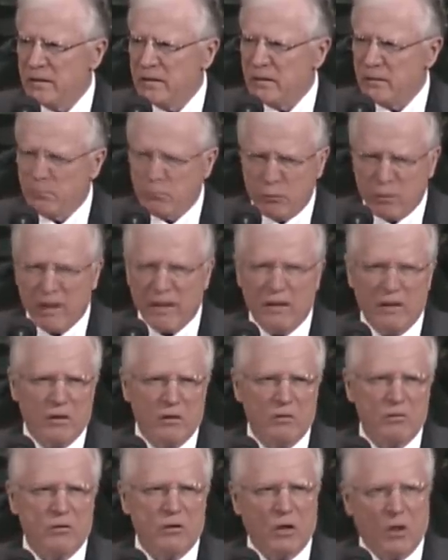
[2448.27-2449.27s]
to bring
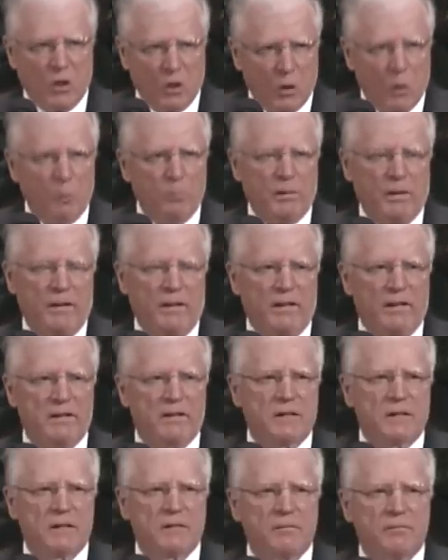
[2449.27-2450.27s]
you to
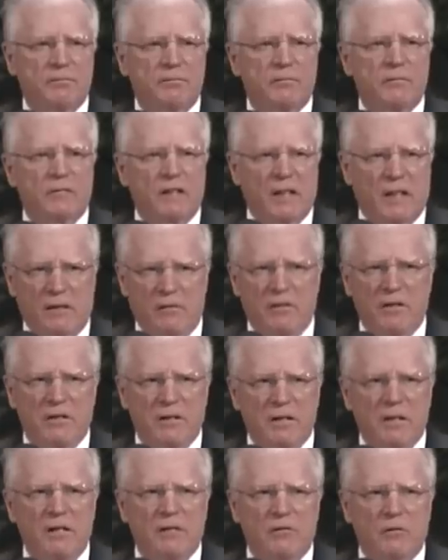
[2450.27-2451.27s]
openness and
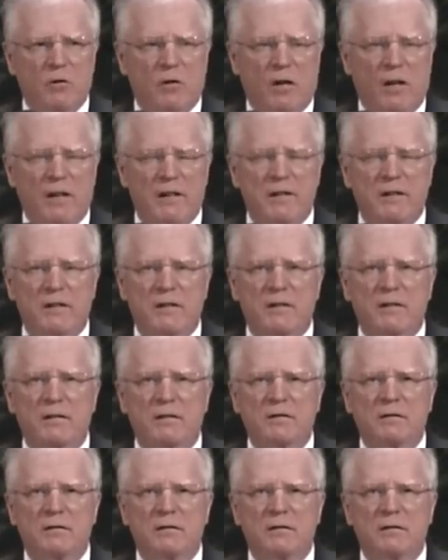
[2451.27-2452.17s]
receive Christ.